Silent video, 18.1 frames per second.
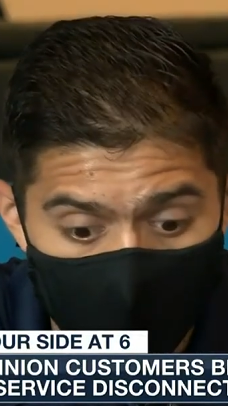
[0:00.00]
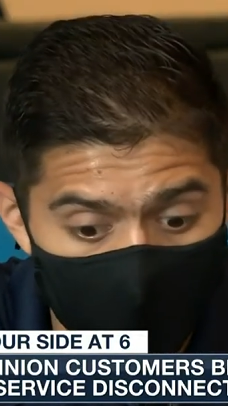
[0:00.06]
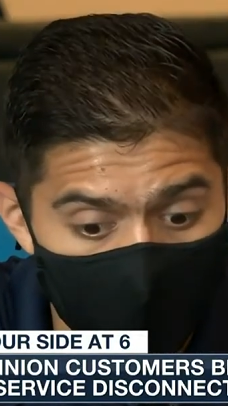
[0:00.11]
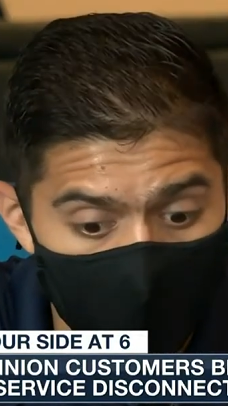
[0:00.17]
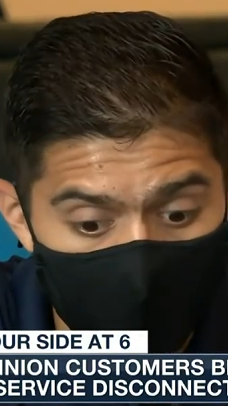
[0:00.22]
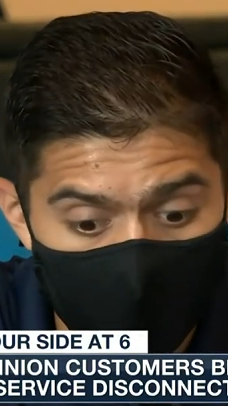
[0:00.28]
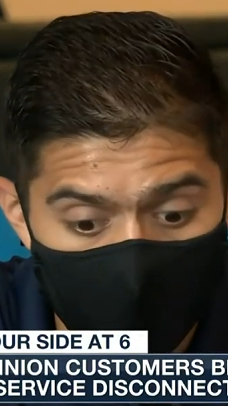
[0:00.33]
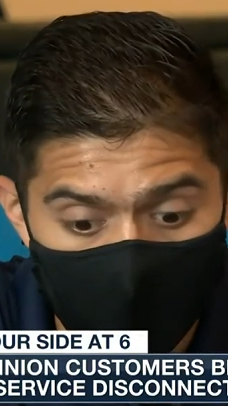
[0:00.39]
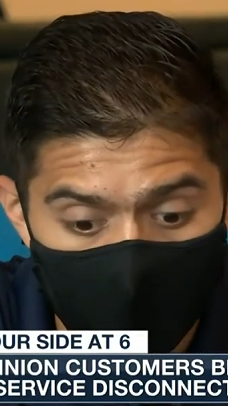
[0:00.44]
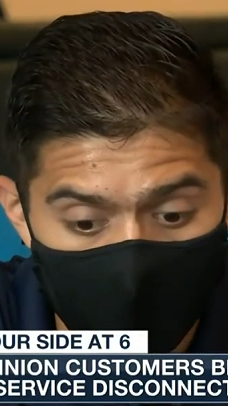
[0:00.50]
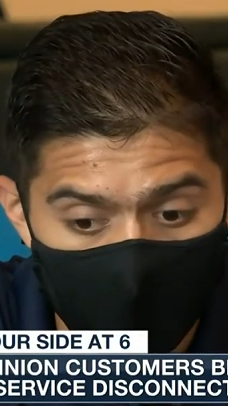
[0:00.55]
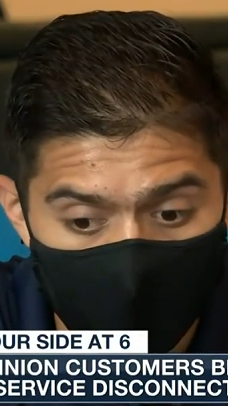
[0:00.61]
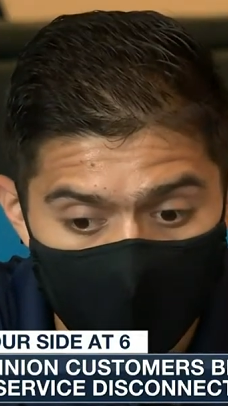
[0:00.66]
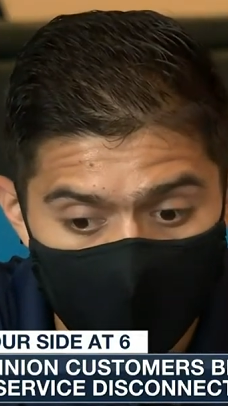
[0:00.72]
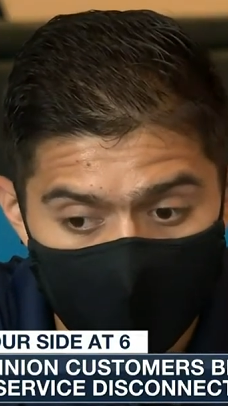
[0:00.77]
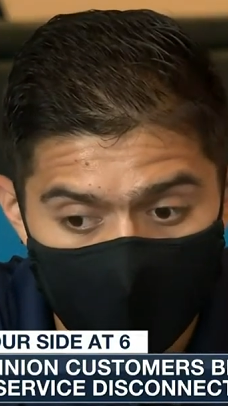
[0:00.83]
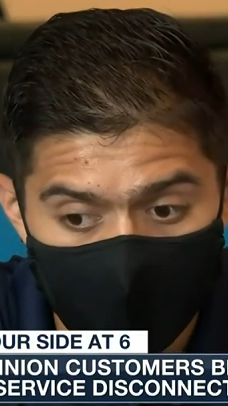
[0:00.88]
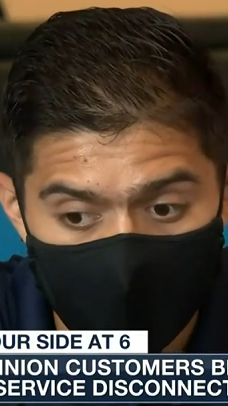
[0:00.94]
threatening
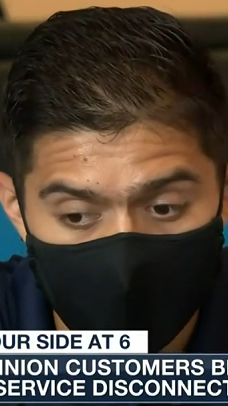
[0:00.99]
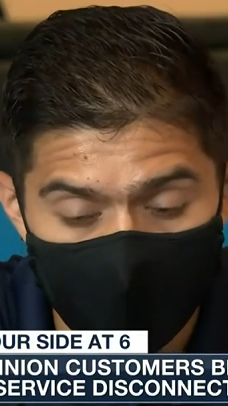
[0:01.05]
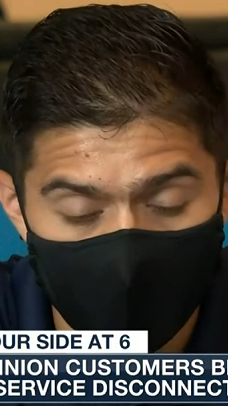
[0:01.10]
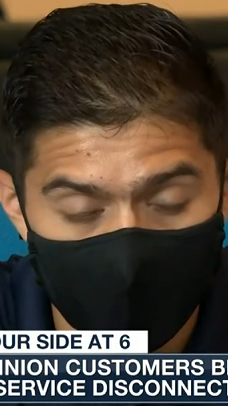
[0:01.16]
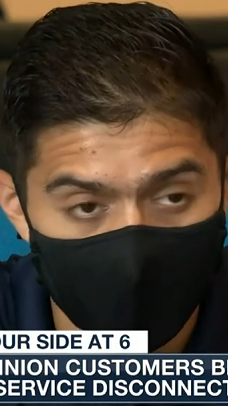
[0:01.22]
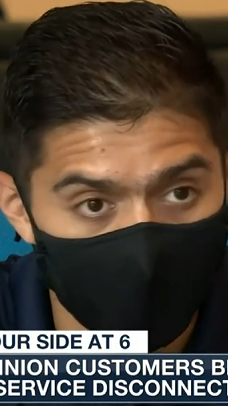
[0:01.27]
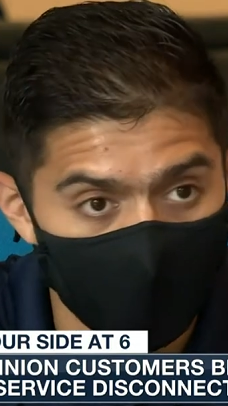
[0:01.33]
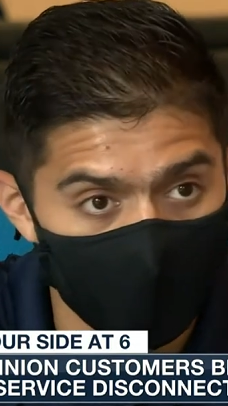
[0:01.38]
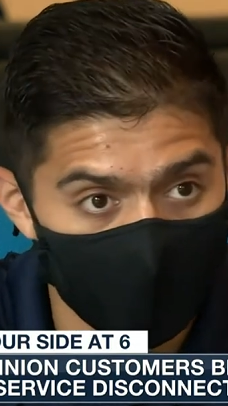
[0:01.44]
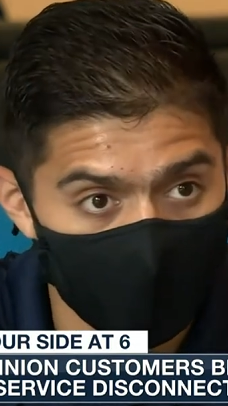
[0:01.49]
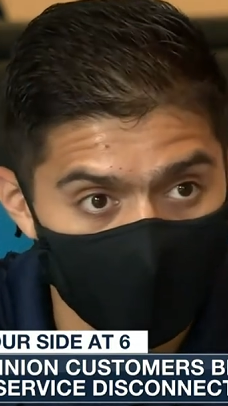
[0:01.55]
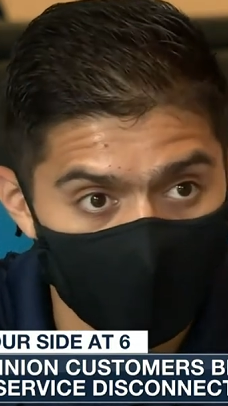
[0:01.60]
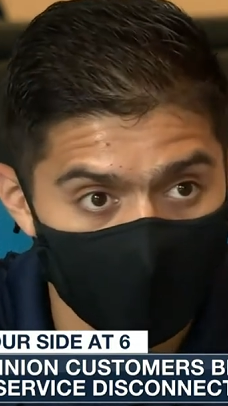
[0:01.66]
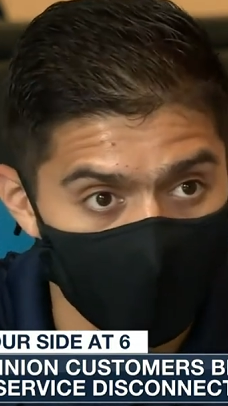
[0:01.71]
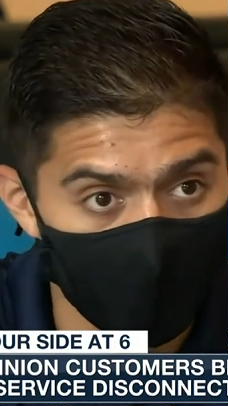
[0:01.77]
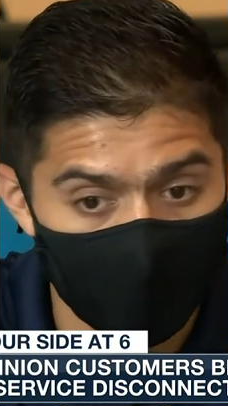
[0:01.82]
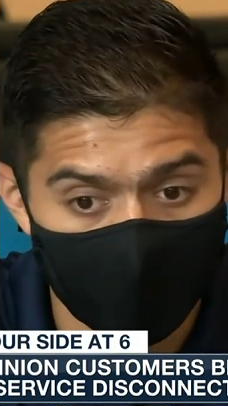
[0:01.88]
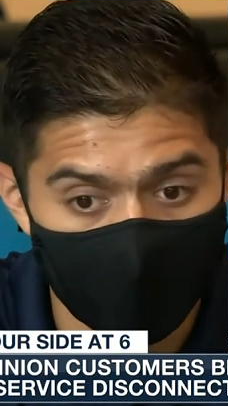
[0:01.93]
uh, a
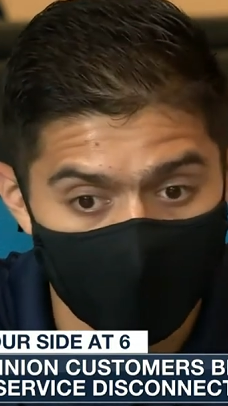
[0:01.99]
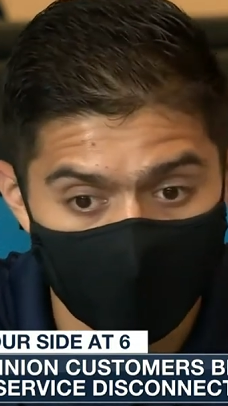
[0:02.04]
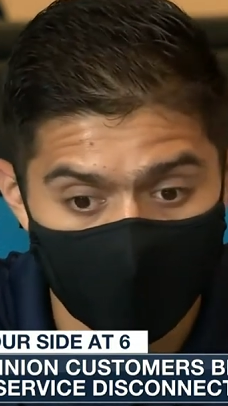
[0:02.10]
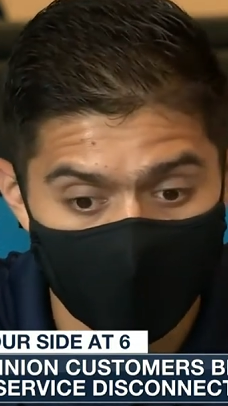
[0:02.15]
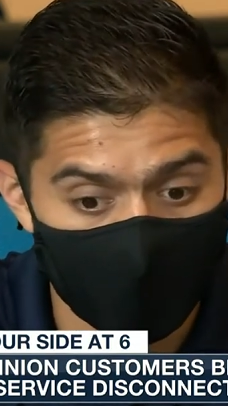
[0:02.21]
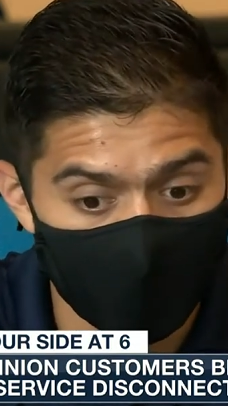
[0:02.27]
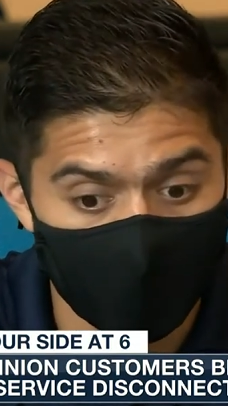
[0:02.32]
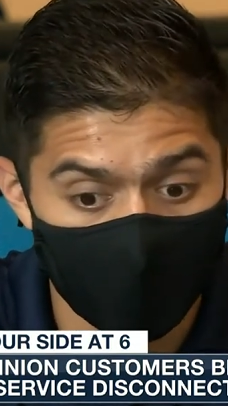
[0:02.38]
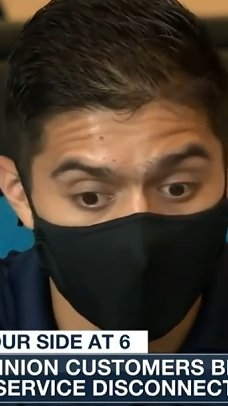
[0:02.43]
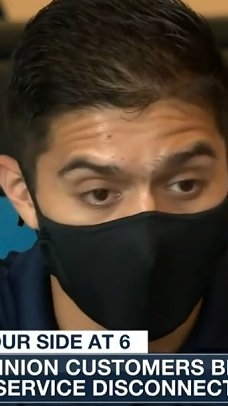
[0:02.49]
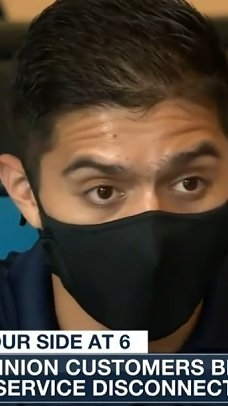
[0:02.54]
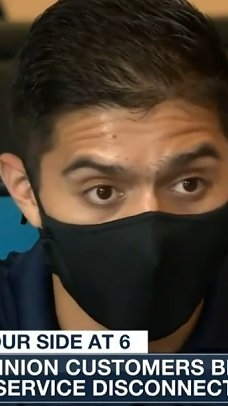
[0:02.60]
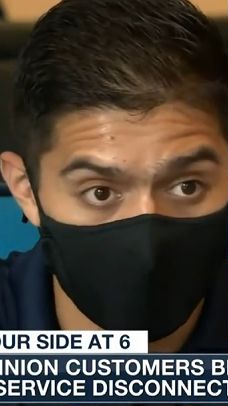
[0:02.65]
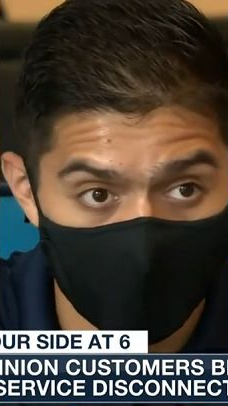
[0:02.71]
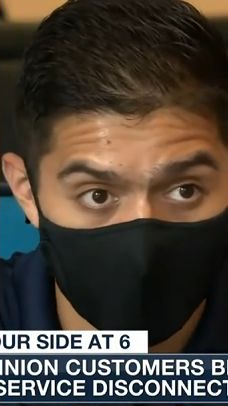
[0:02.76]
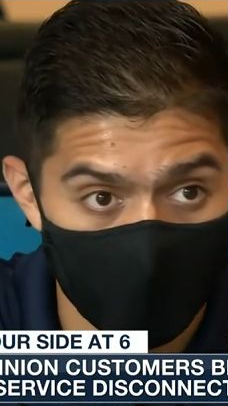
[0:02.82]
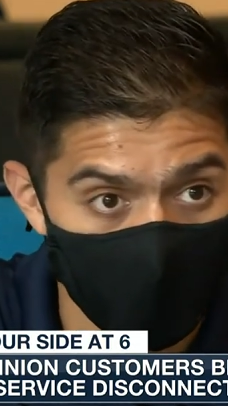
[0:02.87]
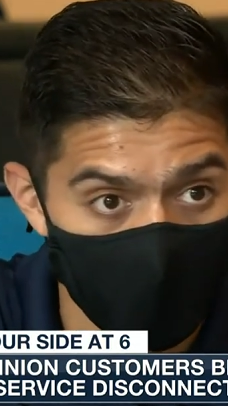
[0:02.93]
disconnect like that, saying if you
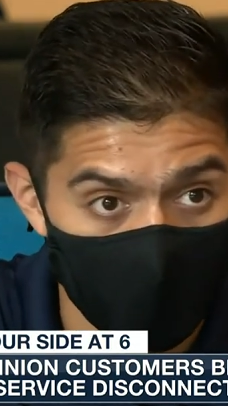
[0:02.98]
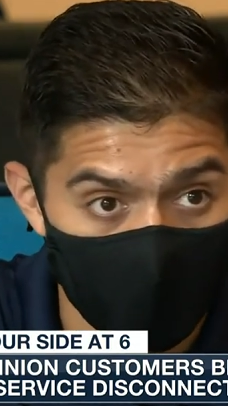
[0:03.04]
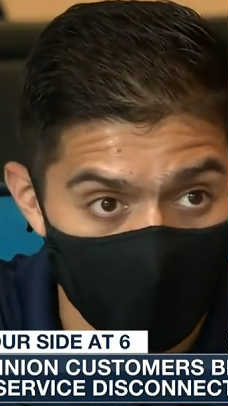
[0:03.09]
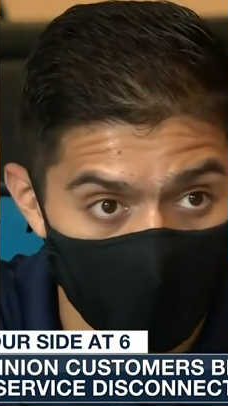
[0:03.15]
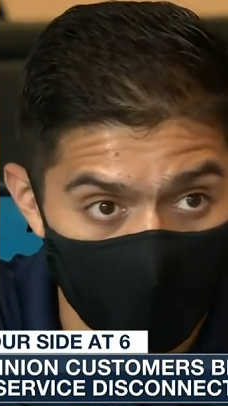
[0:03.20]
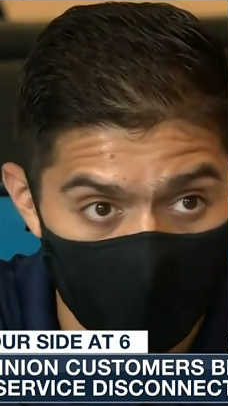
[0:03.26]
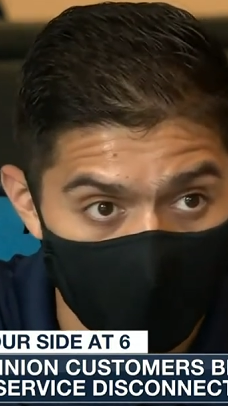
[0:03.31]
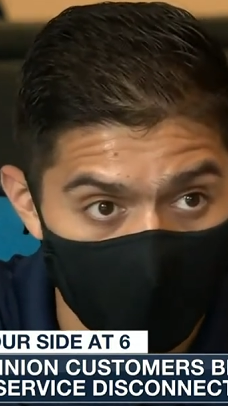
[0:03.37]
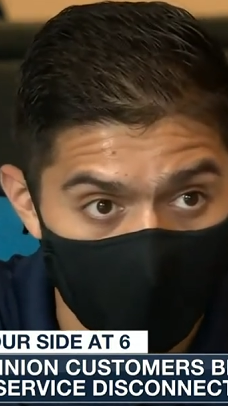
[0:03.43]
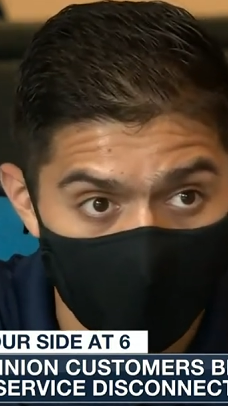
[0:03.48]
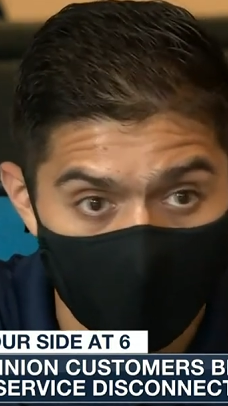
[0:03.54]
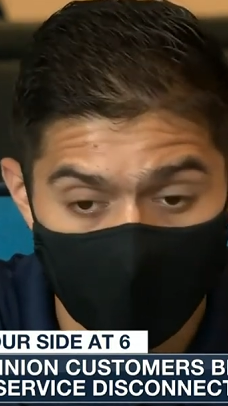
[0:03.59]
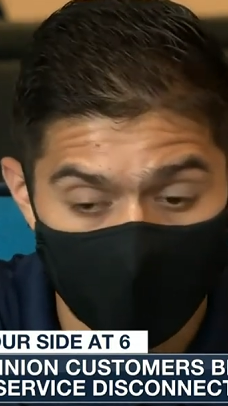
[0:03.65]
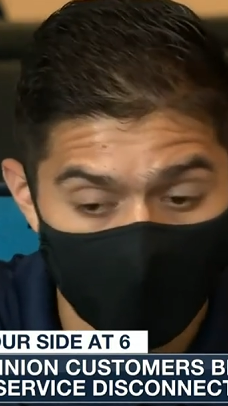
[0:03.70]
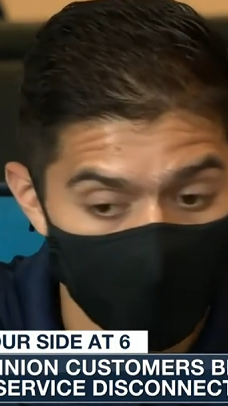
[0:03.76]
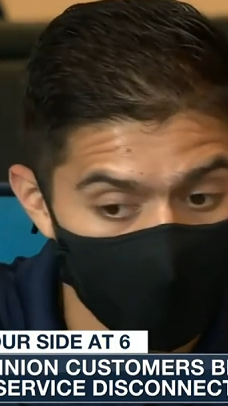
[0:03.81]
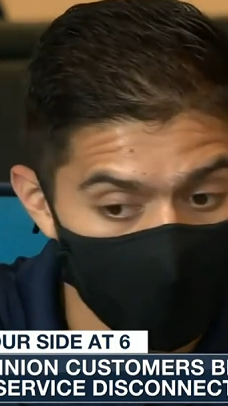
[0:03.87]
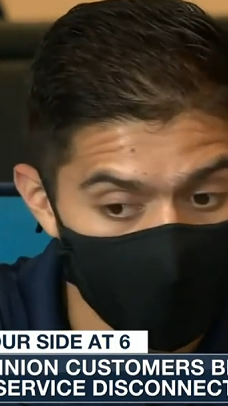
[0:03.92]
don't pay right now, if
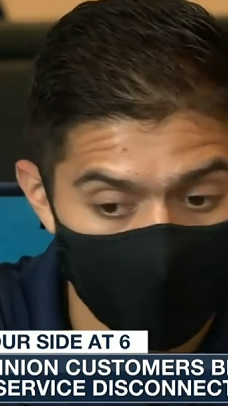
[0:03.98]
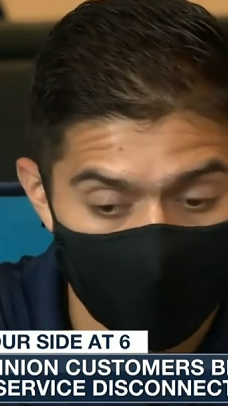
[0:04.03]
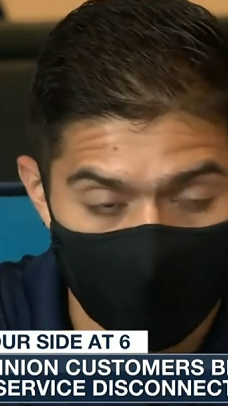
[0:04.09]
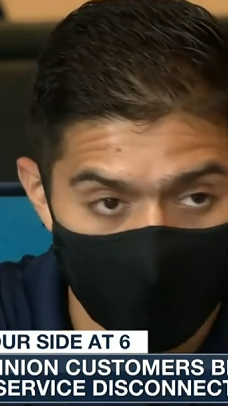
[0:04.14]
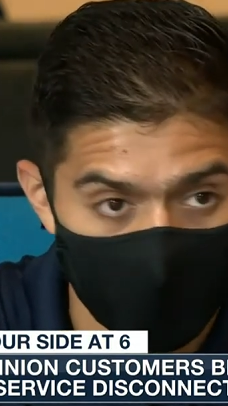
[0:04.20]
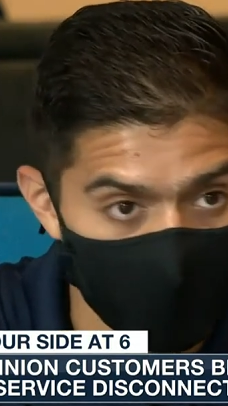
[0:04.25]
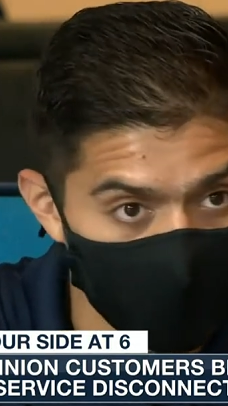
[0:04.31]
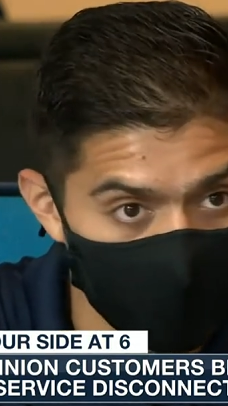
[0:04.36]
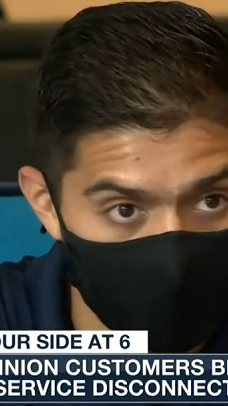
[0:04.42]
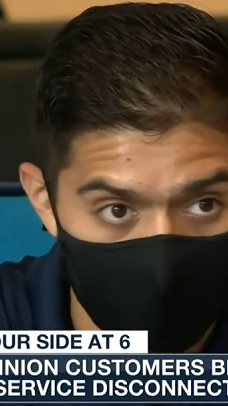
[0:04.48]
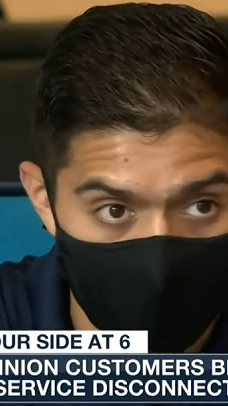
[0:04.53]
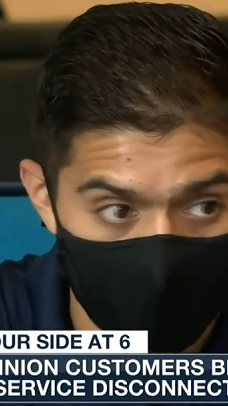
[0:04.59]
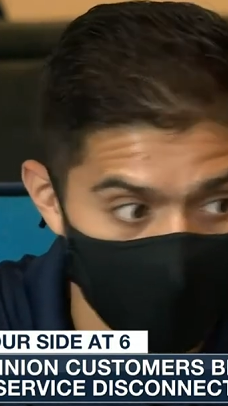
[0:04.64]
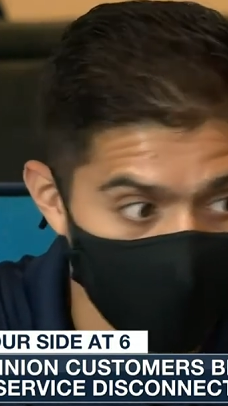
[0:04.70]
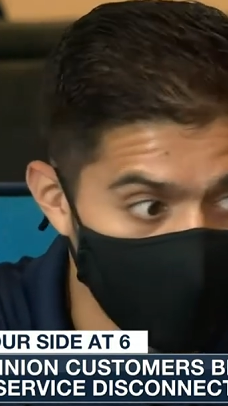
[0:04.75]
you don't go get your debit